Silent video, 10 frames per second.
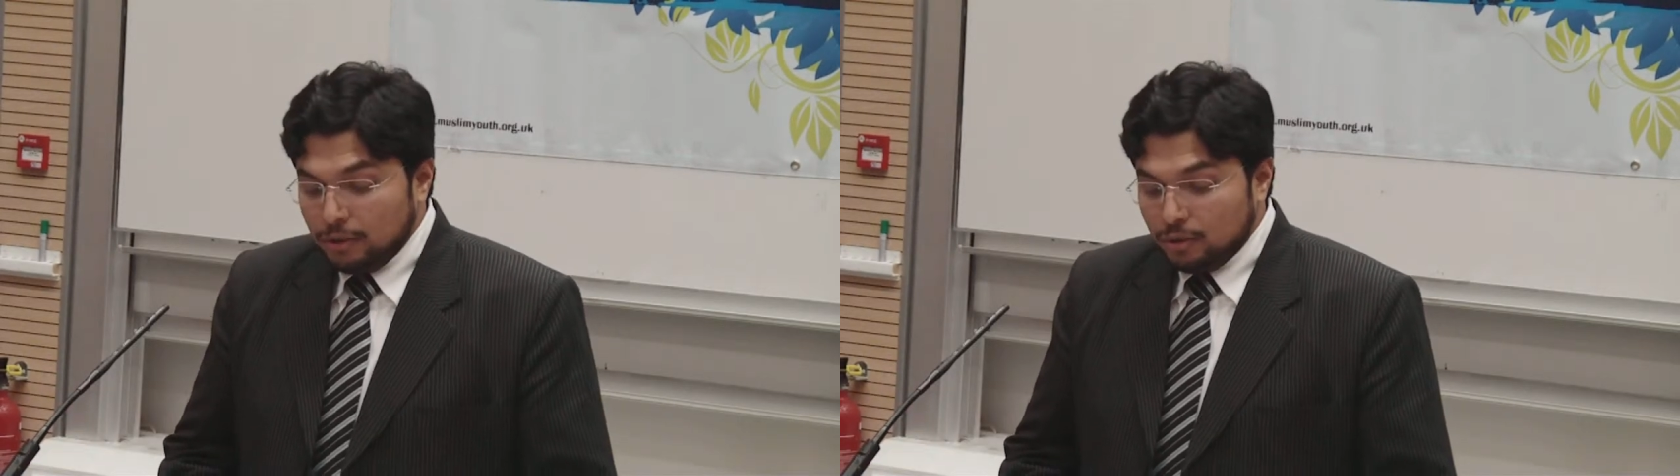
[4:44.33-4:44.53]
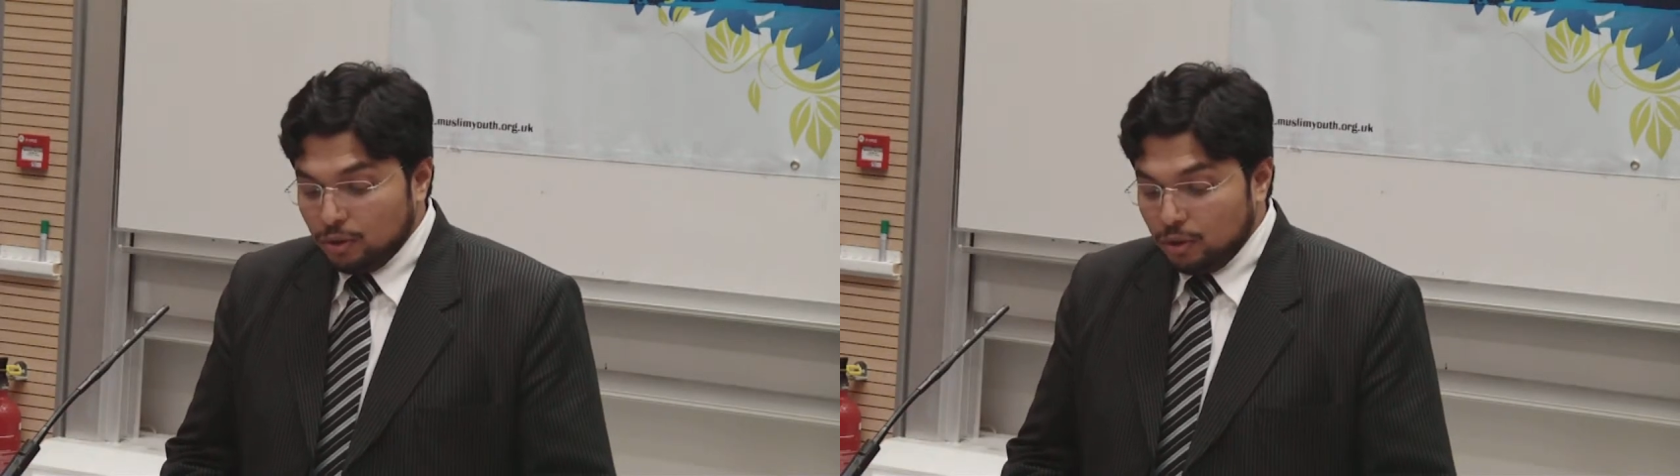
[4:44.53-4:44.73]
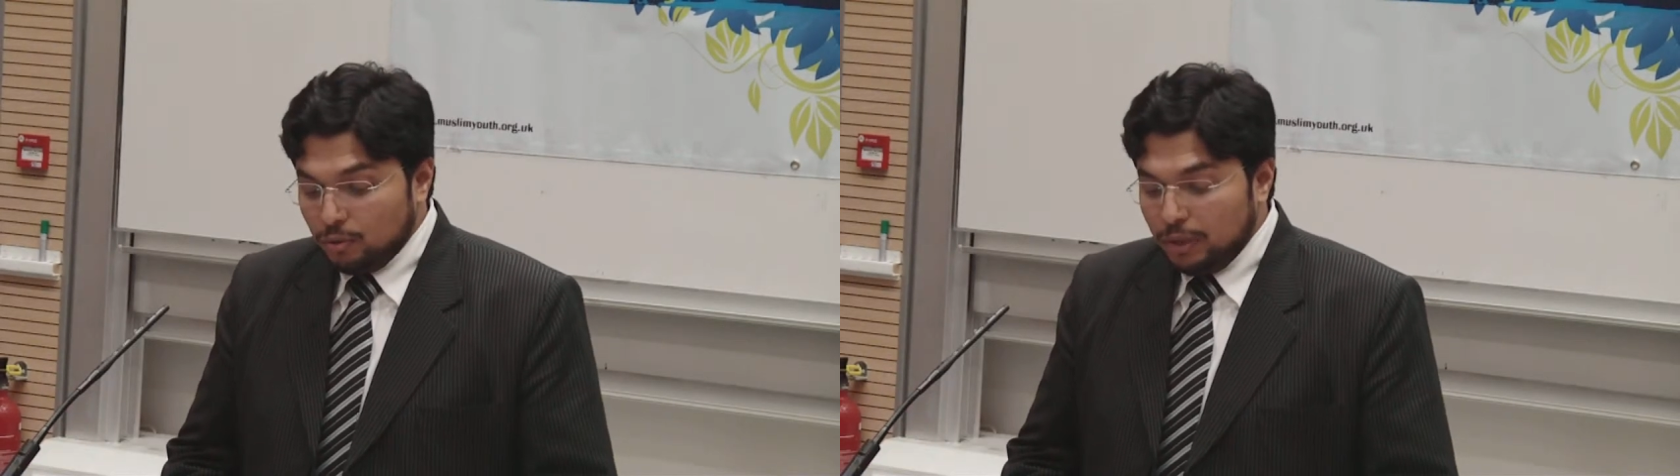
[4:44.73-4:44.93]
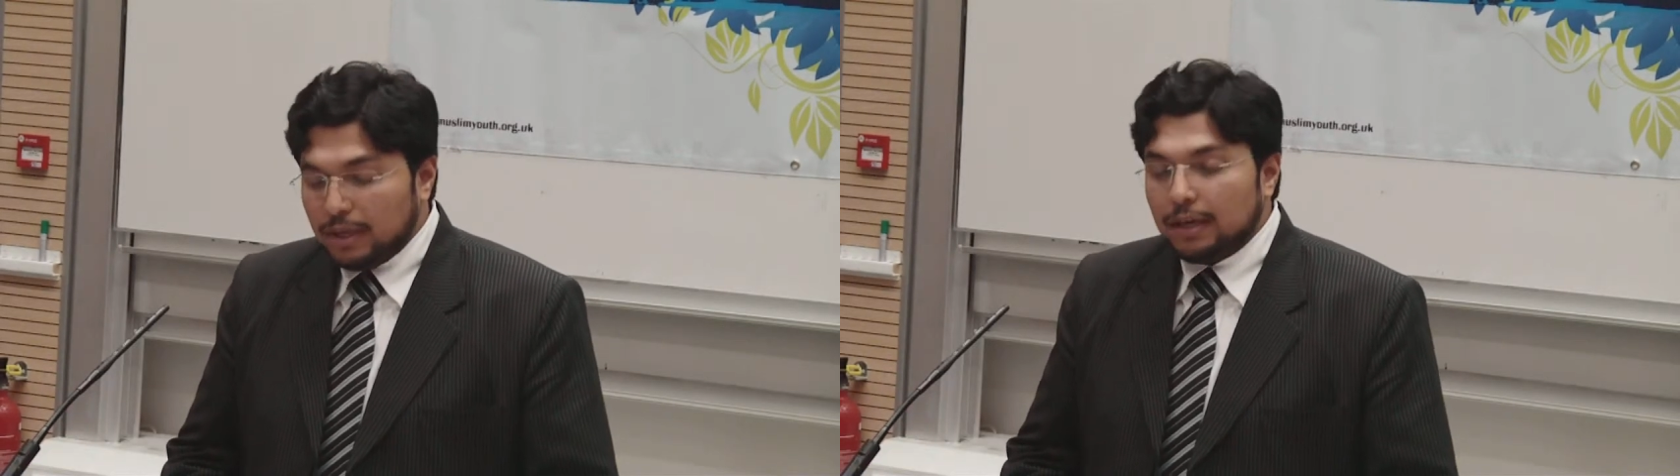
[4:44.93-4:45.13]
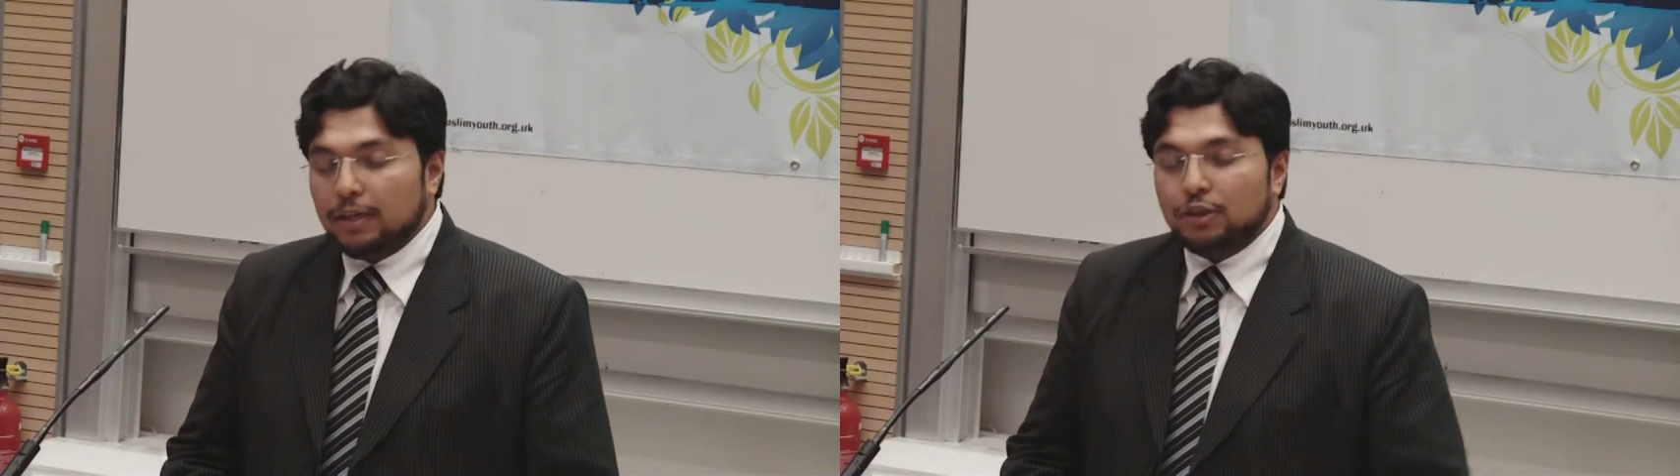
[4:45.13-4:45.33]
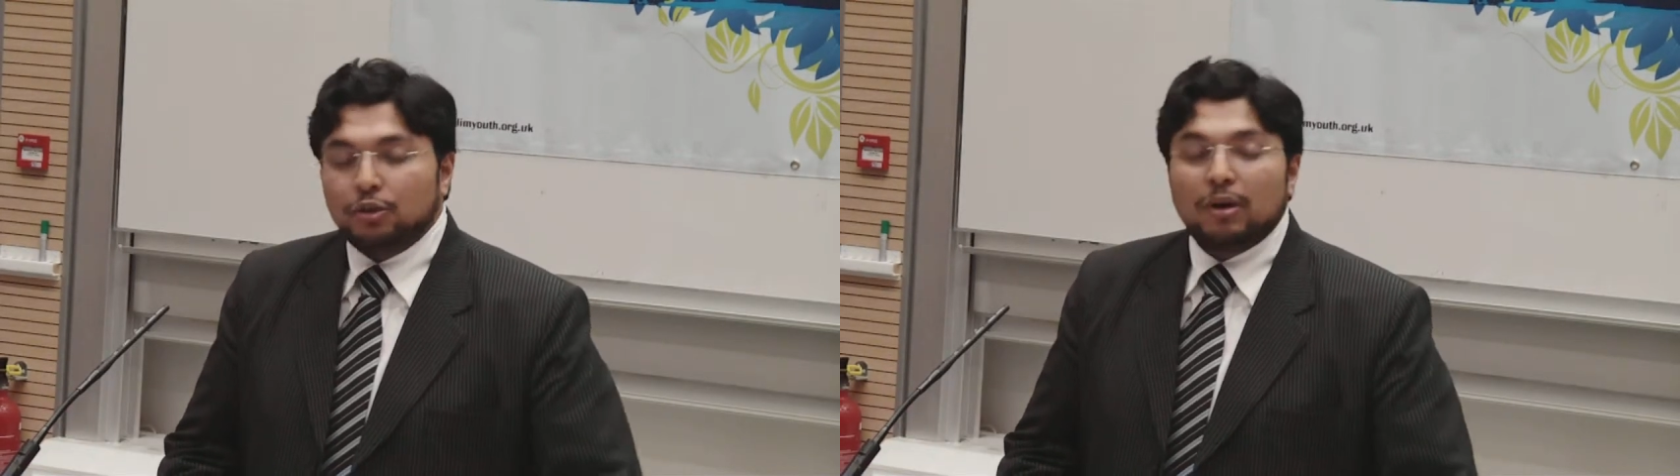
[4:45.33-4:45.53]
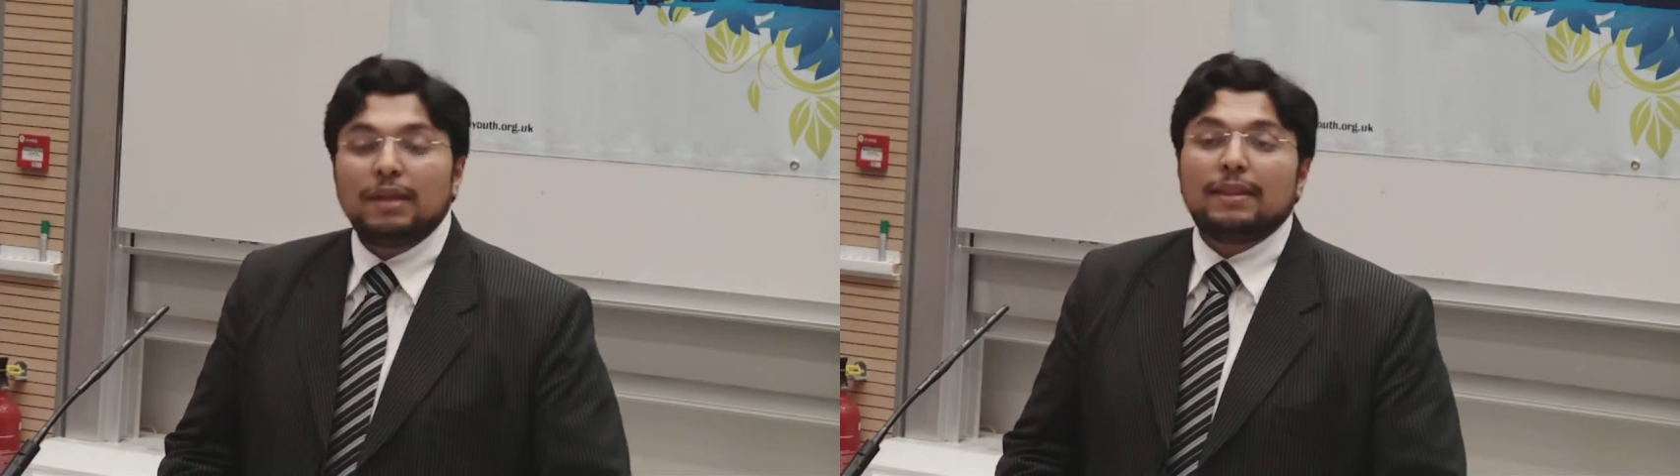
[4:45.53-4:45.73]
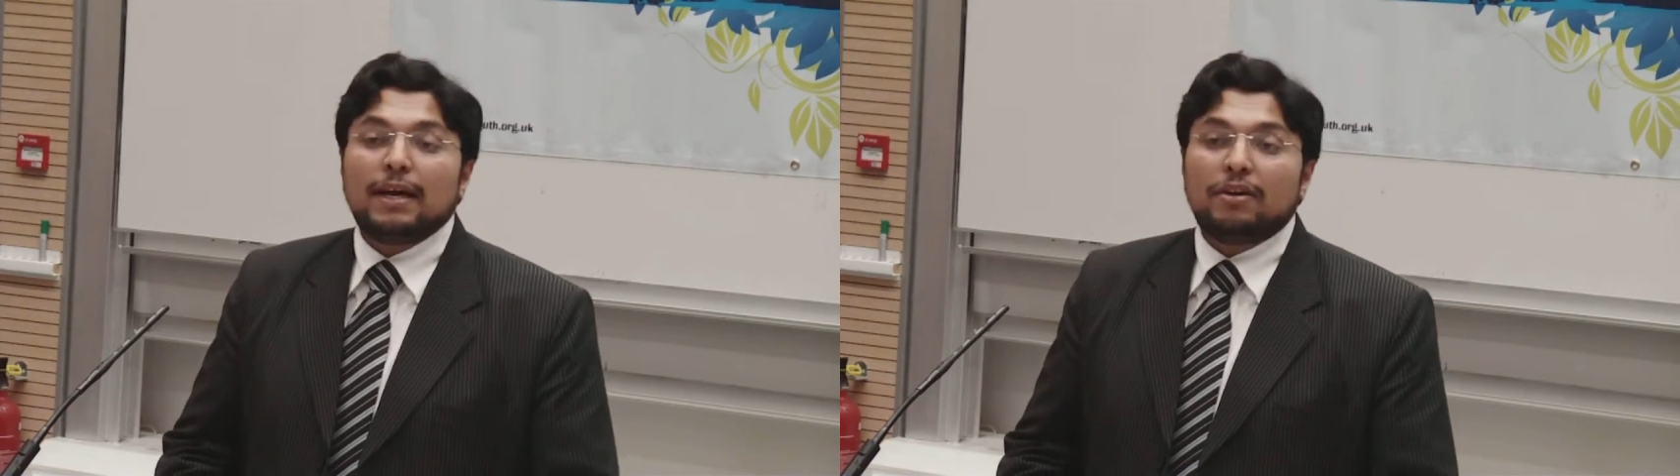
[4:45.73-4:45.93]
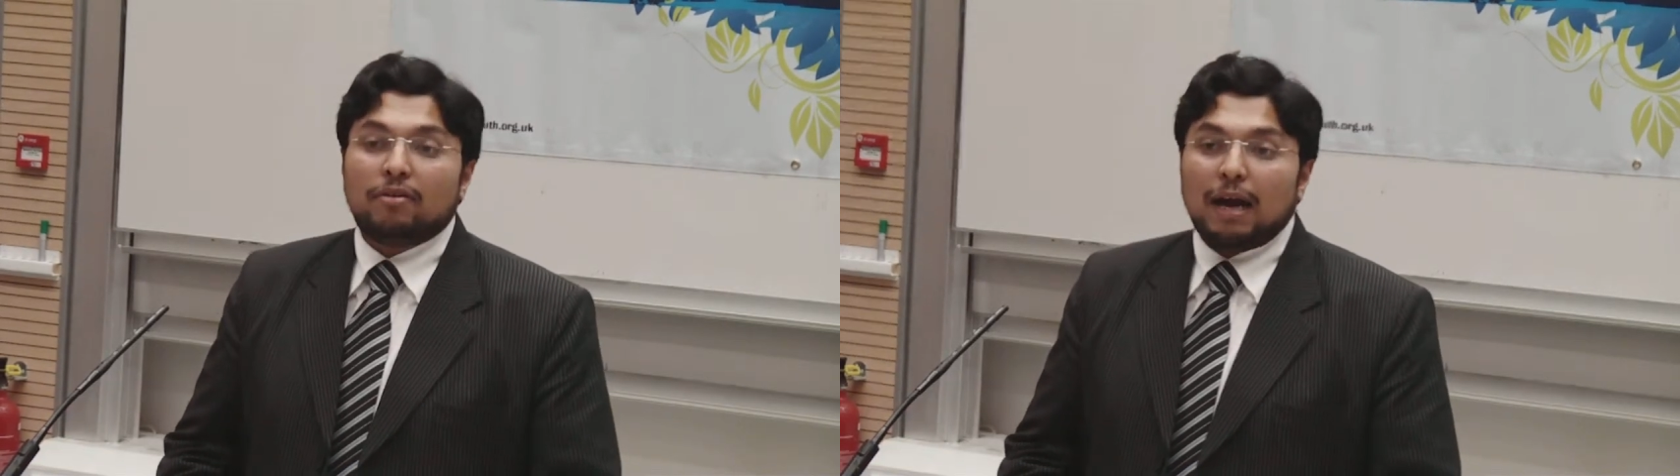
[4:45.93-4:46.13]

So we can enjoy that